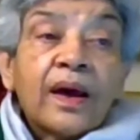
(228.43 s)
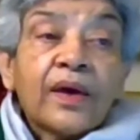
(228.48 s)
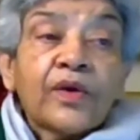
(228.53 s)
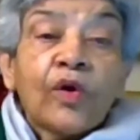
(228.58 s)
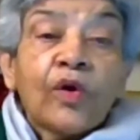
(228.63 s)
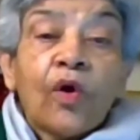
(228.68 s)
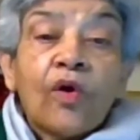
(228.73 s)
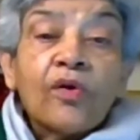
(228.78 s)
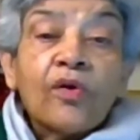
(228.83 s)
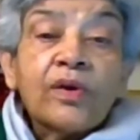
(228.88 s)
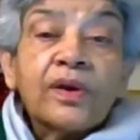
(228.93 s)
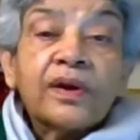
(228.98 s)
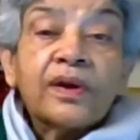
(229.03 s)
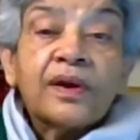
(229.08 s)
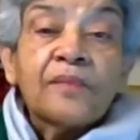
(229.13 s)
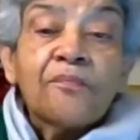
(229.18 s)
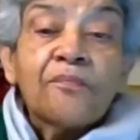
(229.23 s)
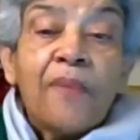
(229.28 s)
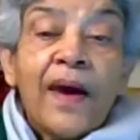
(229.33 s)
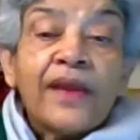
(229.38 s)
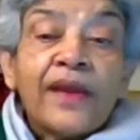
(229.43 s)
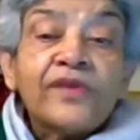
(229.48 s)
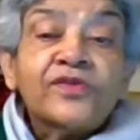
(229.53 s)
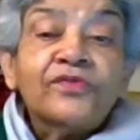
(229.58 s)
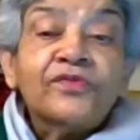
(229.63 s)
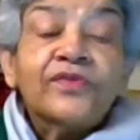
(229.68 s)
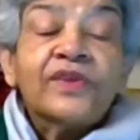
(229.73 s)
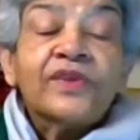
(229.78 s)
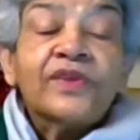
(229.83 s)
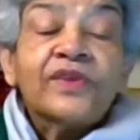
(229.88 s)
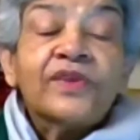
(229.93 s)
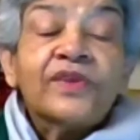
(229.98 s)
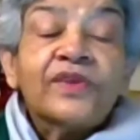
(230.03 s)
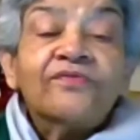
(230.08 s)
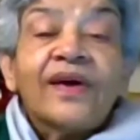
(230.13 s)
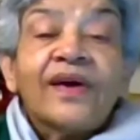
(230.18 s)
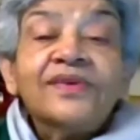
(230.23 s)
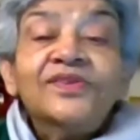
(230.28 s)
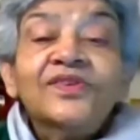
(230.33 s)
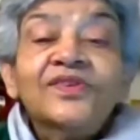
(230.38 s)
your comparative
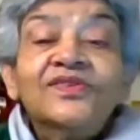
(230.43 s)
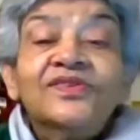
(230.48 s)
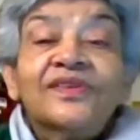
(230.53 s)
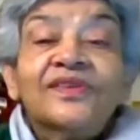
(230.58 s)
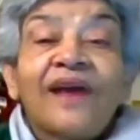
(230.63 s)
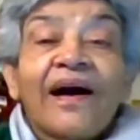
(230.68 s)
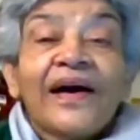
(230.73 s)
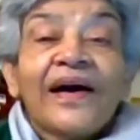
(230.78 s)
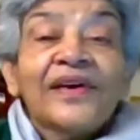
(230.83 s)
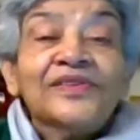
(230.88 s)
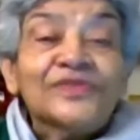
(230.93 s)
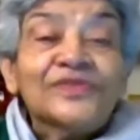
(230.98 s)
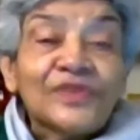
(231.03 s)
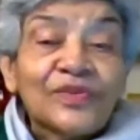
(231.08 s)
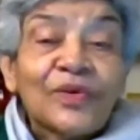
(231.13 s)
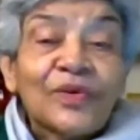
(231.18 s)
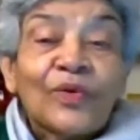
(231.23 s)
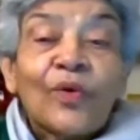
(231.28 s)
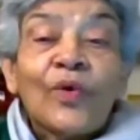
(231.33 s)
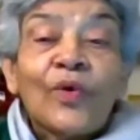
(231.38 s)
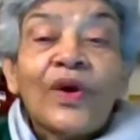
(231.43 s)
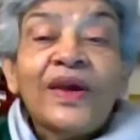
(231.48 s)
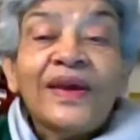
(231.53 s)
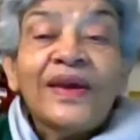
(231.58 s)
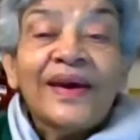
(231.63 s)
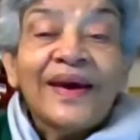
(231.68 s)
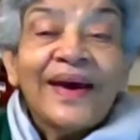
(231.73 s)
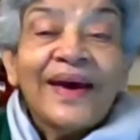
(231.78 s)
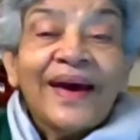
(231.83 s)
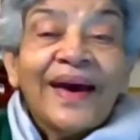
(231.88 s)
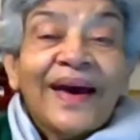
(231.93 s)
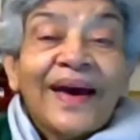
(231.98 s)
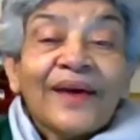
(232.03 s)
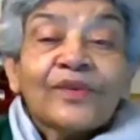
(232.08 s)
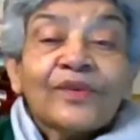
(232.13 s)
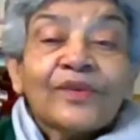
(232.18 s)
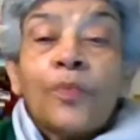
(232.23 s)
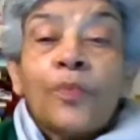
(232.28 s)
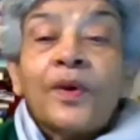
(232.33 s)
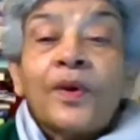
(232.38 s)
advantage lies in growing
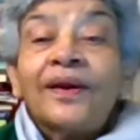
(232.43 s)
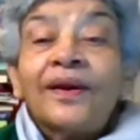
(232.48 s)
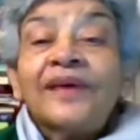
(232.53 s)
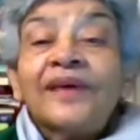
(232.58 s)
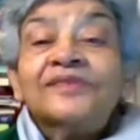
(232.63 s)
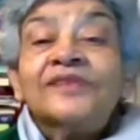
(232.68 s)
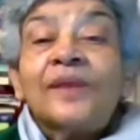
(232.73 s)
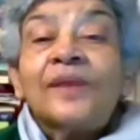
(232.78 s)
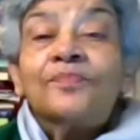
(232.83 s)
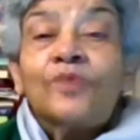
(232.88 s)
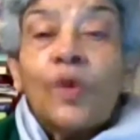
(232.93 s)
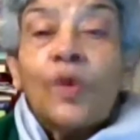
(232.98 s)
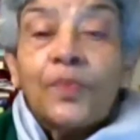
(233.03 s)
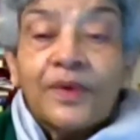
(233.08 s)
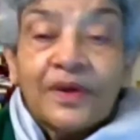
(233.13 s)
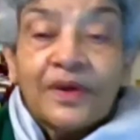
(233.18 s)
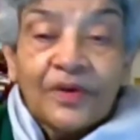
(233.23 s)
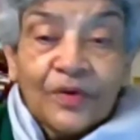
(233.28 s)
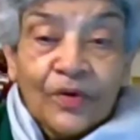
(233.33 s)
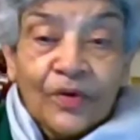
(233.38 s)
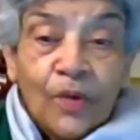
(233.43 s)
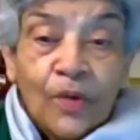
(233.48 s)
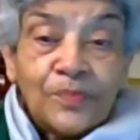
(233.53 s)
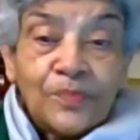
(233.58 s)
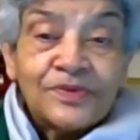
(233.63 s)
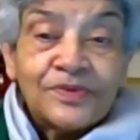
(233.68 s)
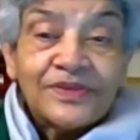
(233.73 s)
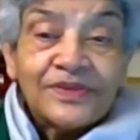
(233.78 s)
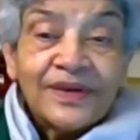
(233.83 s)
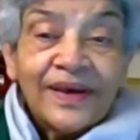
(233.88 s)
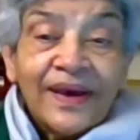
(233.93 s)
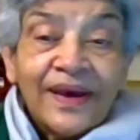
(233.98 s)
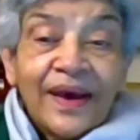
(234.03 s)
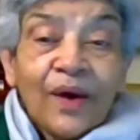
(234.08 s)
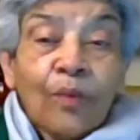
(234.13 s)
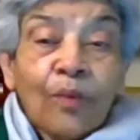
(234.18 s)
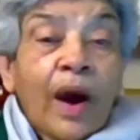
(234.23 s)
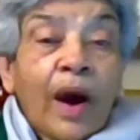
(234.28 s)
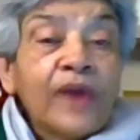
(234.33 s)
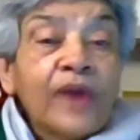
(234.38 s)
tropical and subtropical crops.
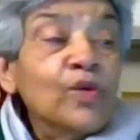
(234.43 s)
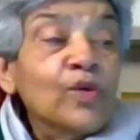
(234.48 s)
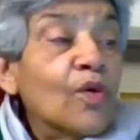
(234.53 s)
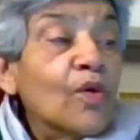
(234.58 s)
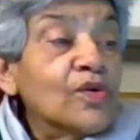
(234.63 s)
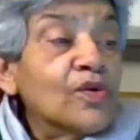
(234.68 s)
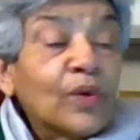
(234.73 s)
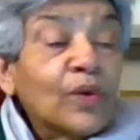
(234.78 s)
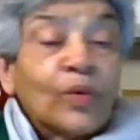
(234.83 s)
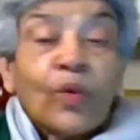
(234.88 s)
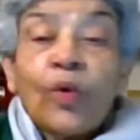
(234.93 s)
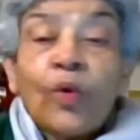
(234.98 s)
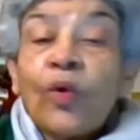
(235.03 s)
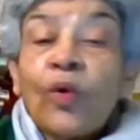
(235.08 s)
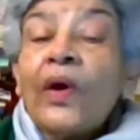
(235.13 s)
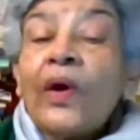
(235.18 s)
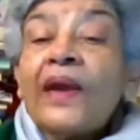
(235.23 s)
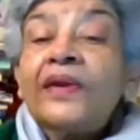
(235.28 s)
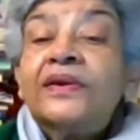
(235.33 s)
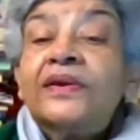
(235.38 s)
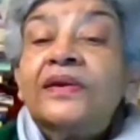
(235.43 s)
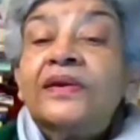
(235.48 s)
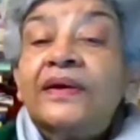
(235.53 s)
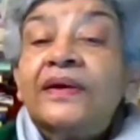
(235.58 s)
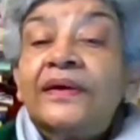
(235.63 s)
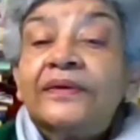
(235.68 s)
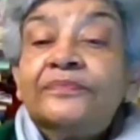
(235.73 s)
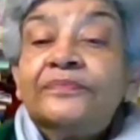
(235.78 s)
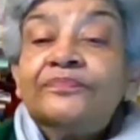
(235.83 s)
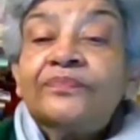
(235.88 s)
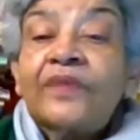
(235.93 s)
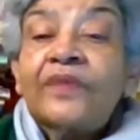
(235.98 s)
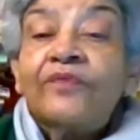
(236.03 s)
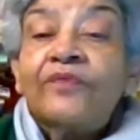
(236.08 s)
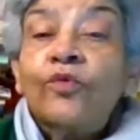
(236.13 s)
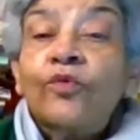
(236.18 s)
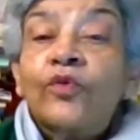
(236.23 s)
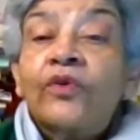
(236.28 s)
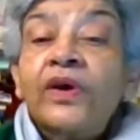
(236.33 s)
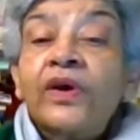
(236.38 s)
Why do you want to grow and
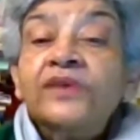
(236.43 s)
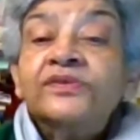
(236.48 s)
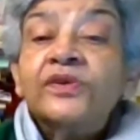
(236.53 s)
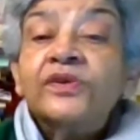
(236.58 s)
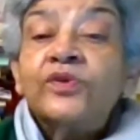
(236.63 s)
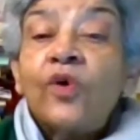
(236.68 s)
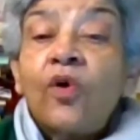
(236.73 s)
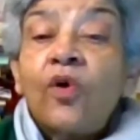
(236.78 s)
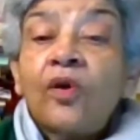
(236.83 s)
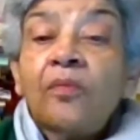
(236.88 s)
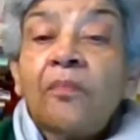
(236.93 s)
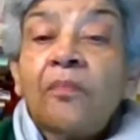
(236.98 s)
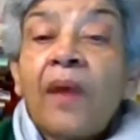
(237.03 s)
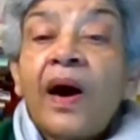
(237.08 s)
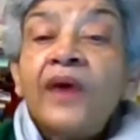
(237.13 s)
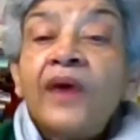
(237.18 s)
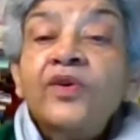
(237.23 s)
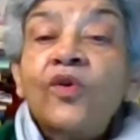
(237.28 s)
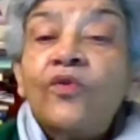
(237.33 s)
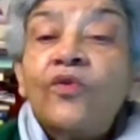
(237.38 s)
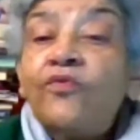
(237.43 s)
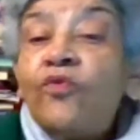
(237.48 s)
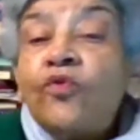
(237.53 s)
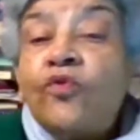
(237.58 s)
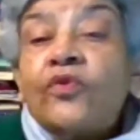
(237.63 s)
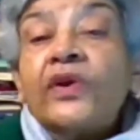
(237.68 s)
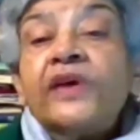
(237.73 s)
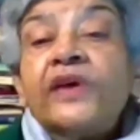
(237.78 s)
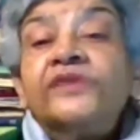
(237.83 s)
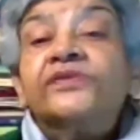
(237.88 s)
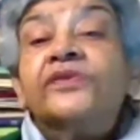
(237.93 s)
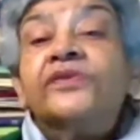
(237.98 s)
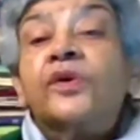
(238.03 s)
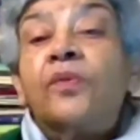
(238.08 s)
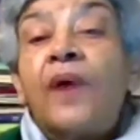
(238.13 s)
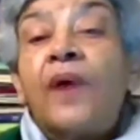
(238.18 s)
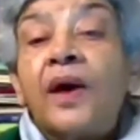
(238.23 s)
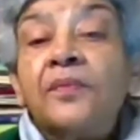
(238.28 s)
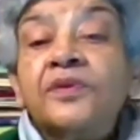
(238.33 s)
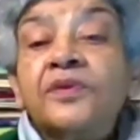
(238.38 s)
food grains at all? Buy your food grains
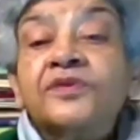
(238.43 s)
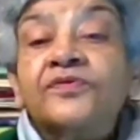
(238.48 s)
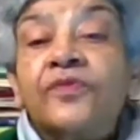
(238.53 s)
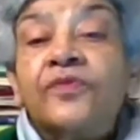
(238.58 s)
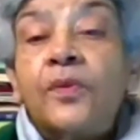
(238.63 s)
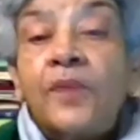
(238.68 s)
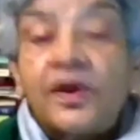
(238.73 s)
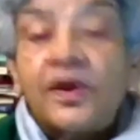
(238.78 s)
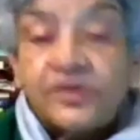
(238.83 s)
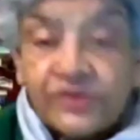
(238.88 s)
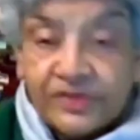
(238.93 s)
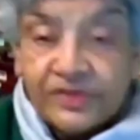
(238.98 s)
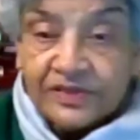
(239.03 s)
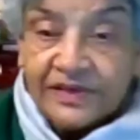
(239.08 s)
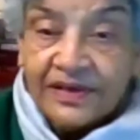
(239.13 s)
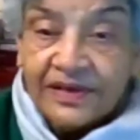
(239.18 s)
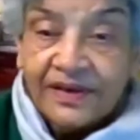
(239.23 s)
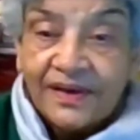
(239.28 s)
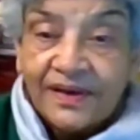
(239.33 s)
requirements from us.